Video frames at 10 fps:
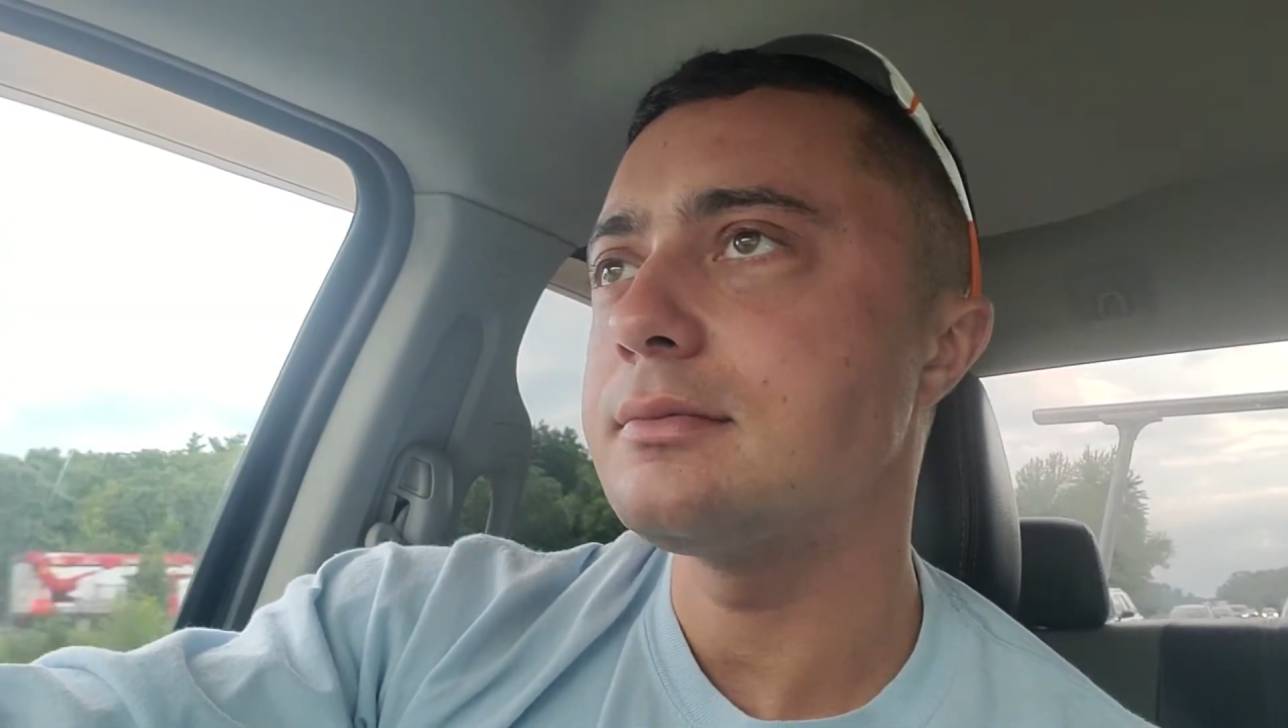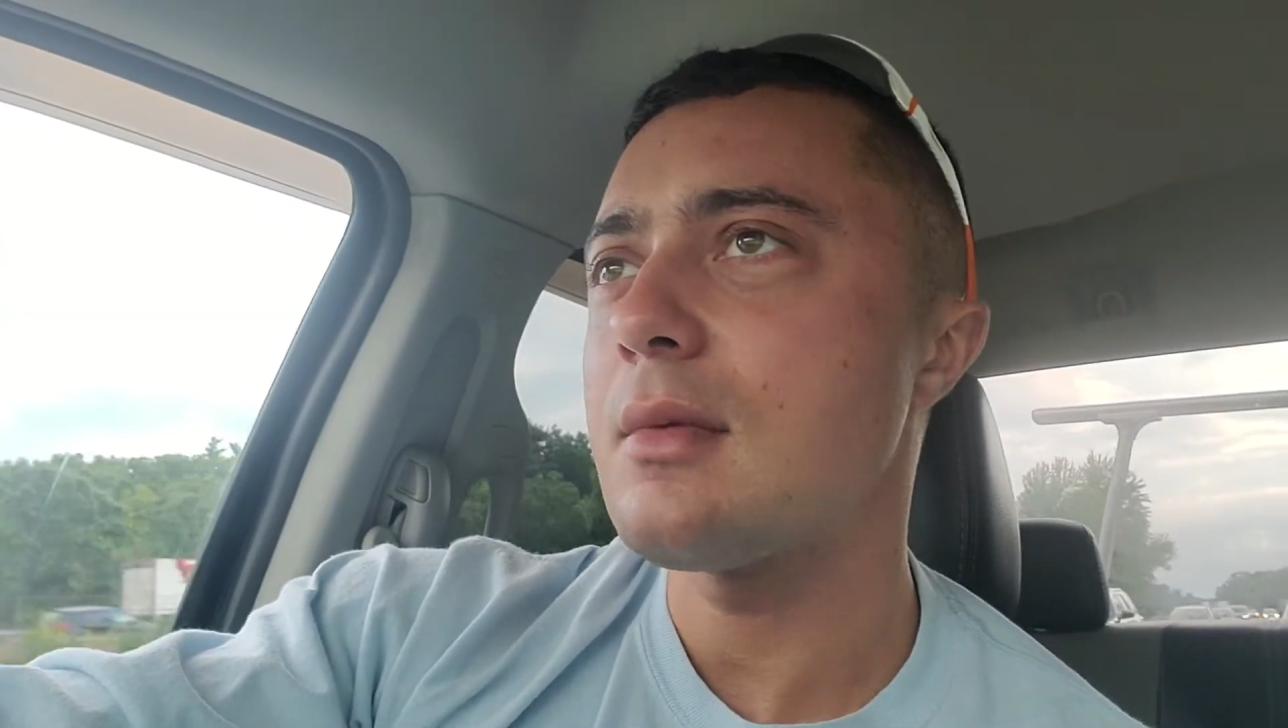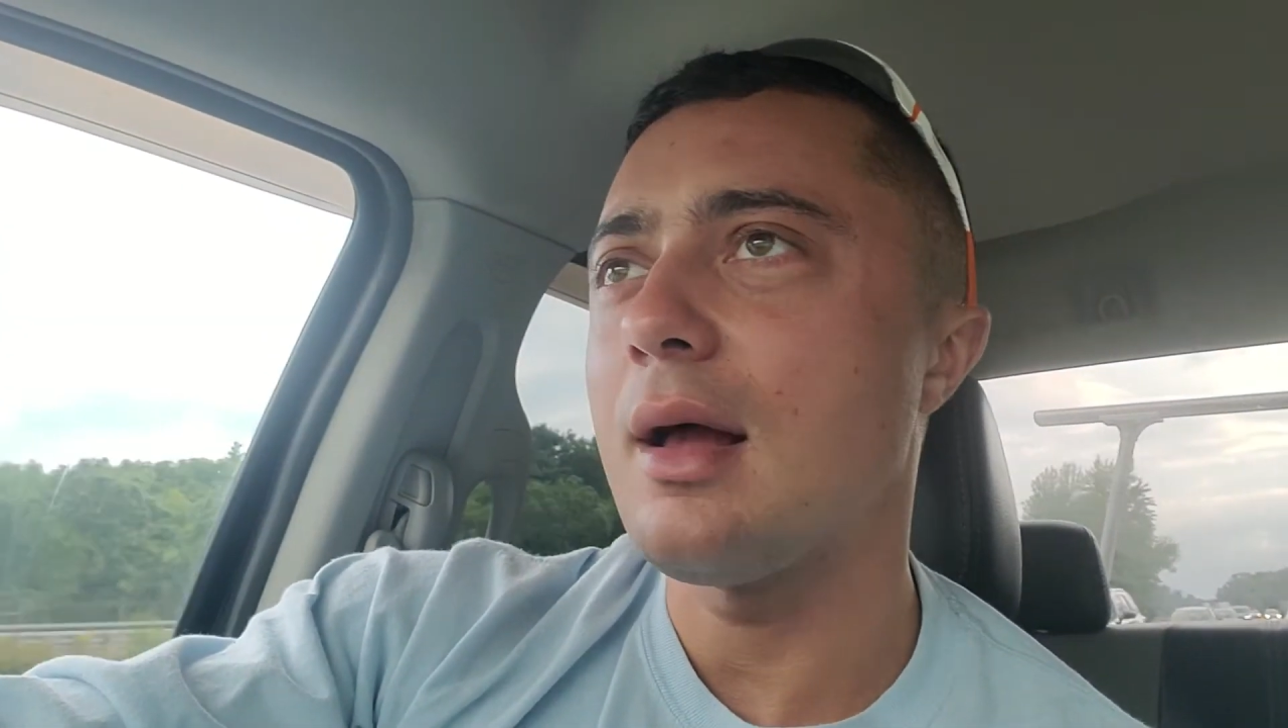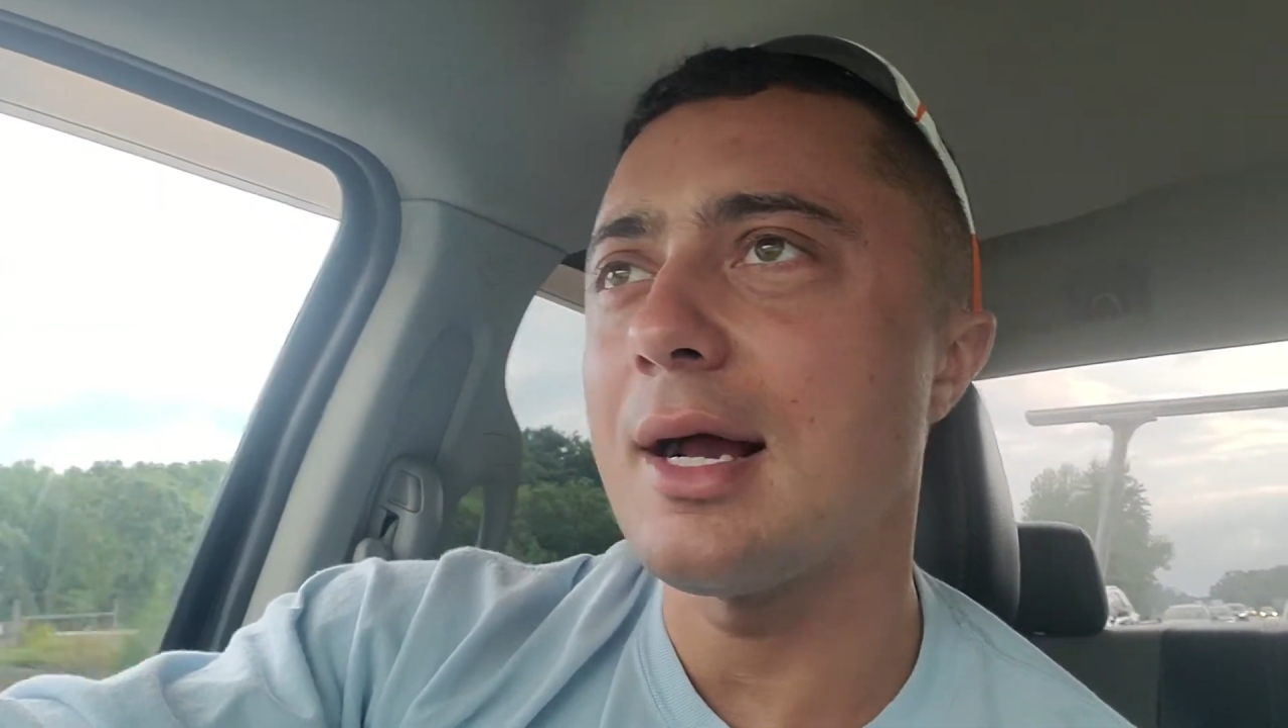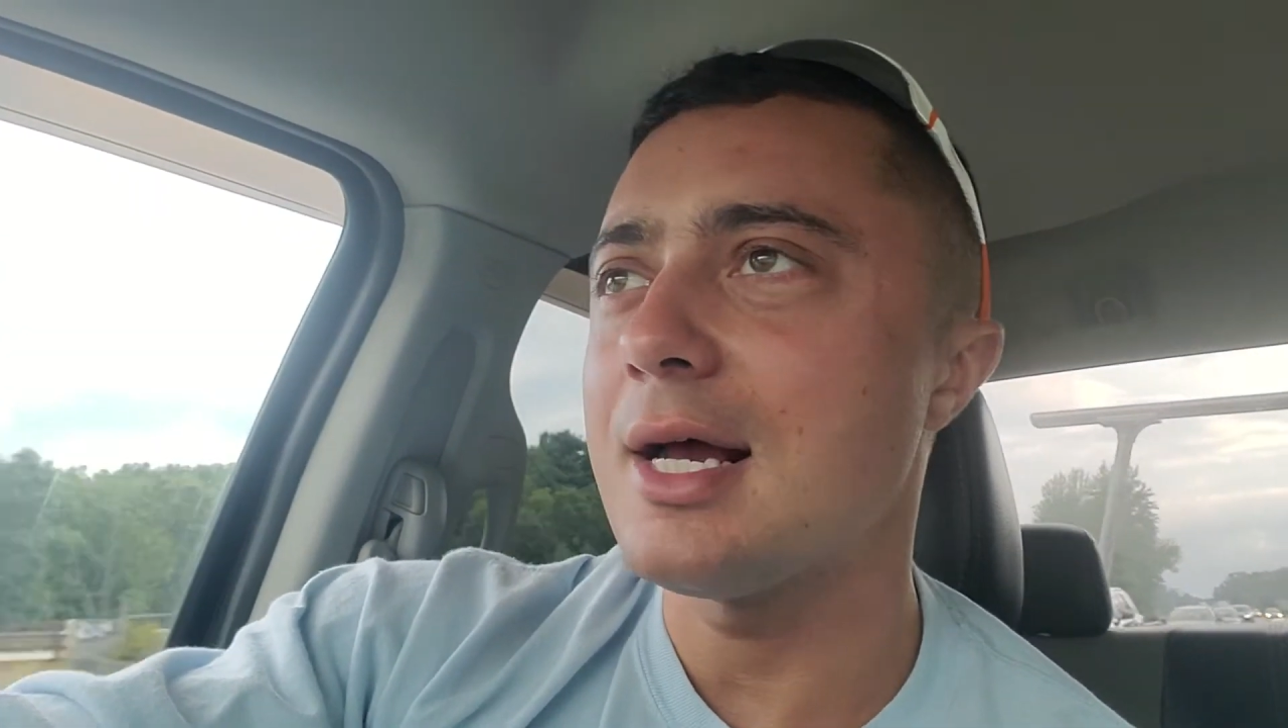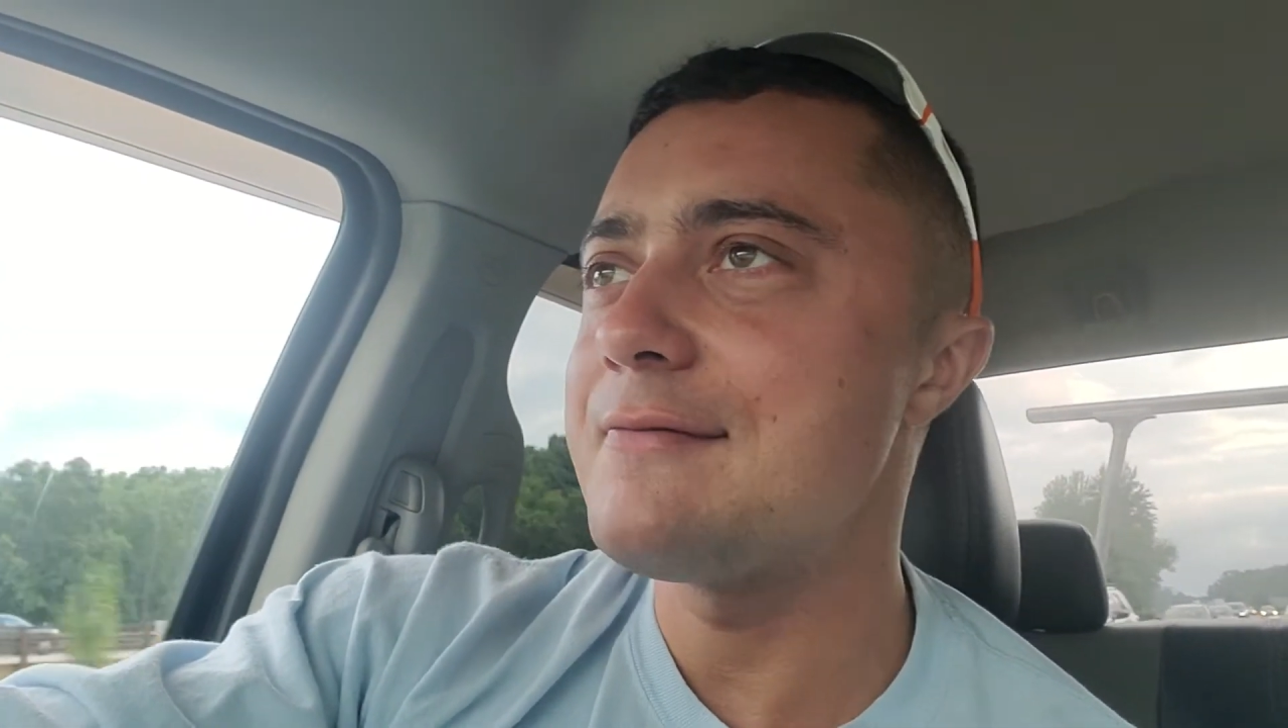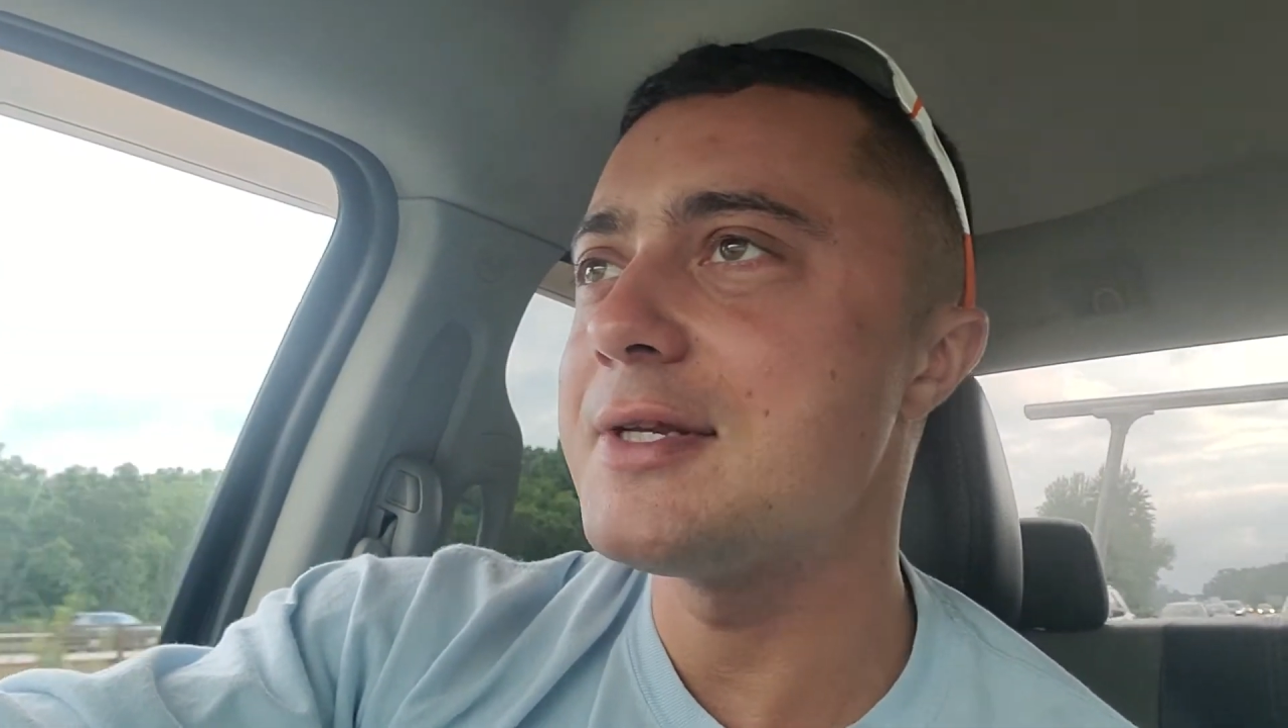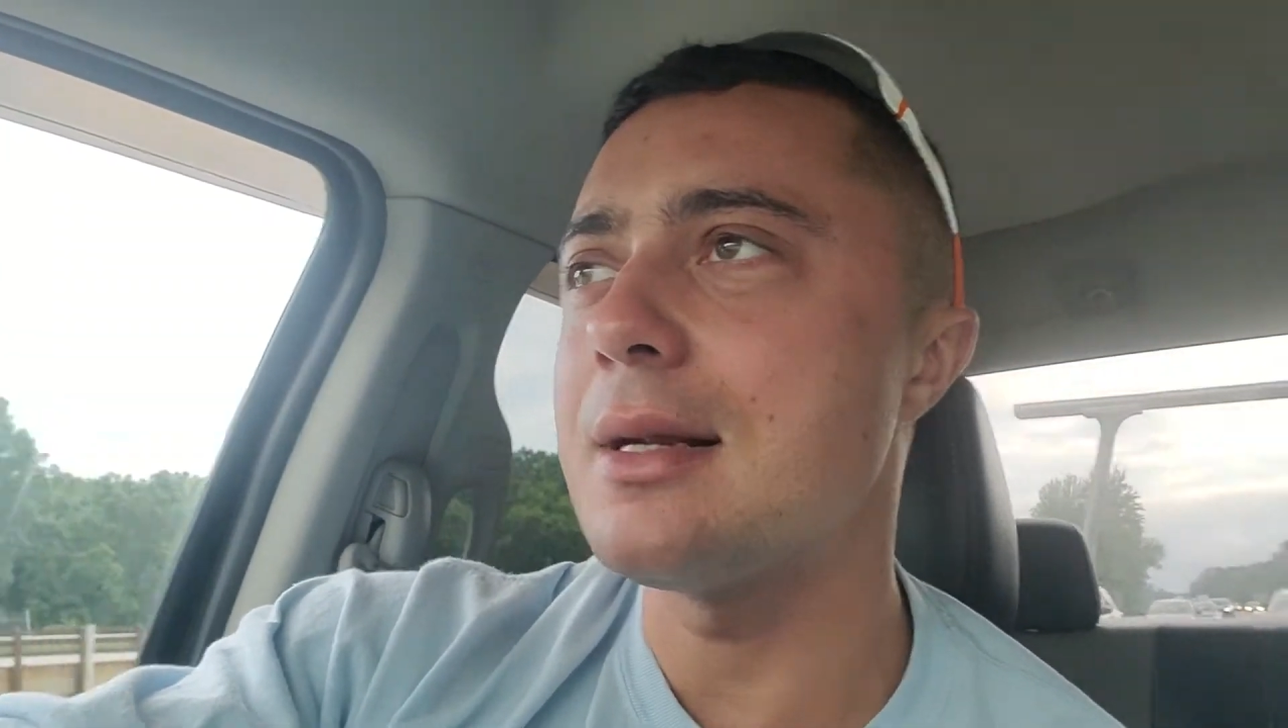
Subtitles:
Like I've